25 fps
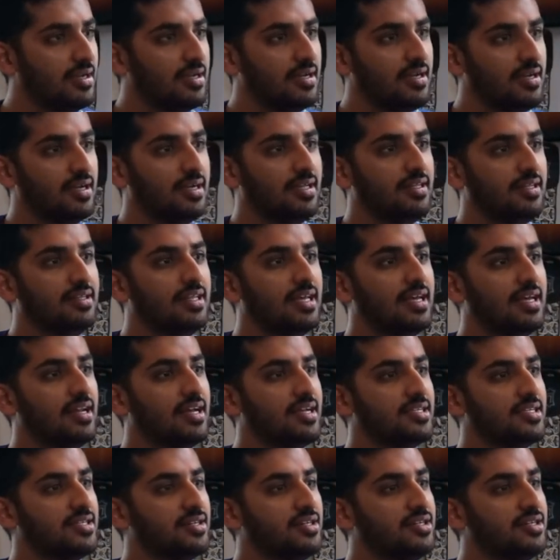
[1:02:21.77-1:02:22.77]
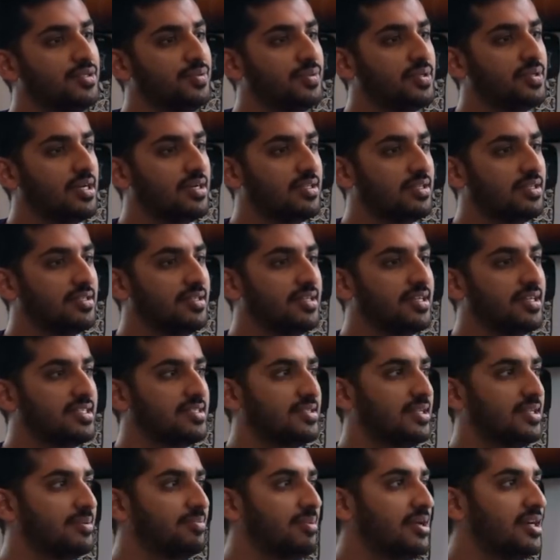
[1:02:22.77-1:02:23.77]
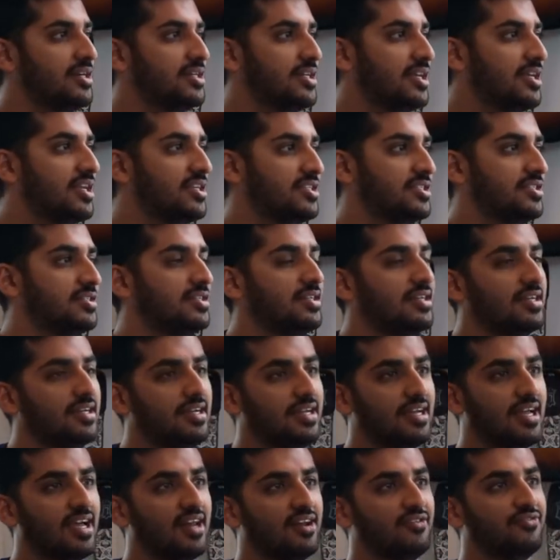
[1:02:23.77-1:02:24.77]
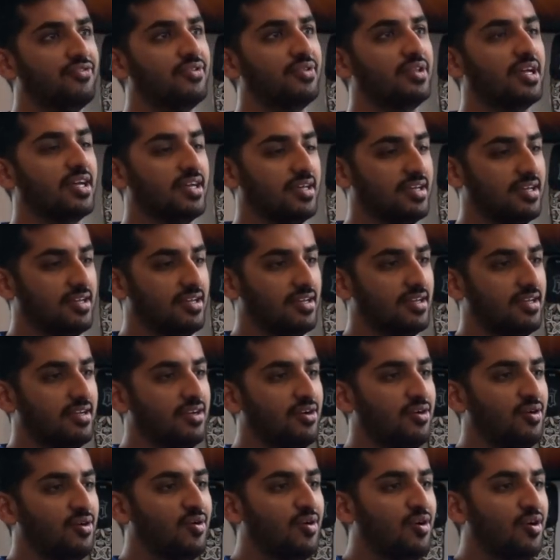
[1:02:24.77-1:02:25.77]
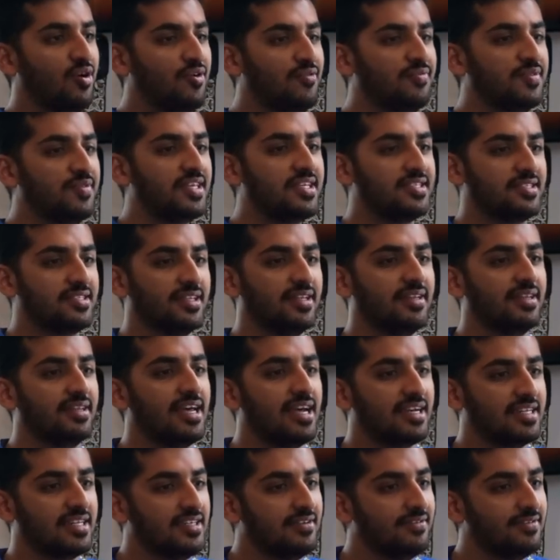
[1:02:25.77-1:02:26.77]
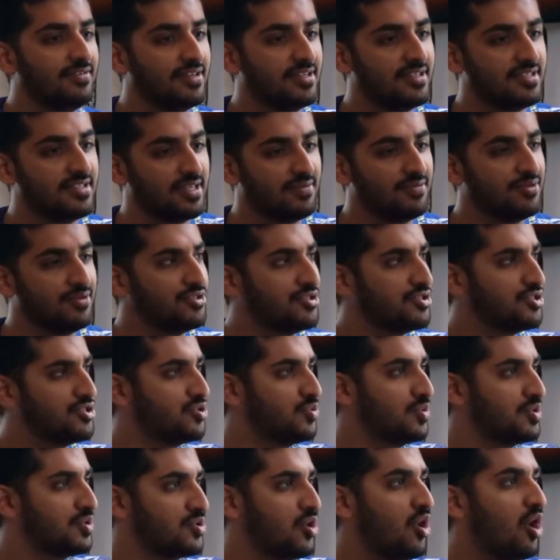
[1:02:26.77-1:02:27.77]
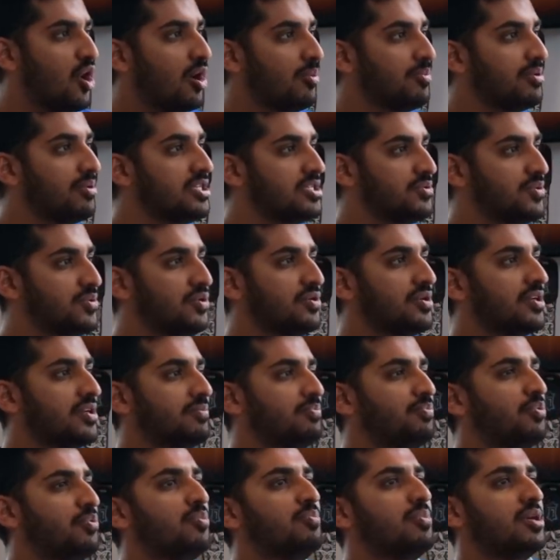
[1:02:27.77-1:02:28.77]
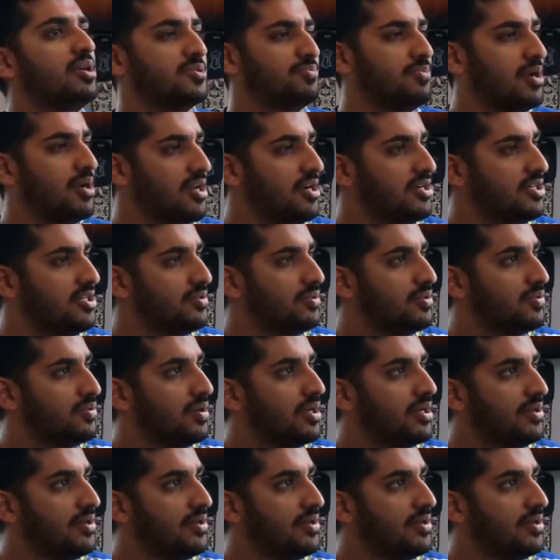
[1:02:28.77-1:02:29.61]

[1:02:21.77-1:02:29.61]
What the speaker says: Mm-hmm. Then I started doing other things like meditation, and I feel like all of these little activities that we just do as hobbies, we don't put much mind into it.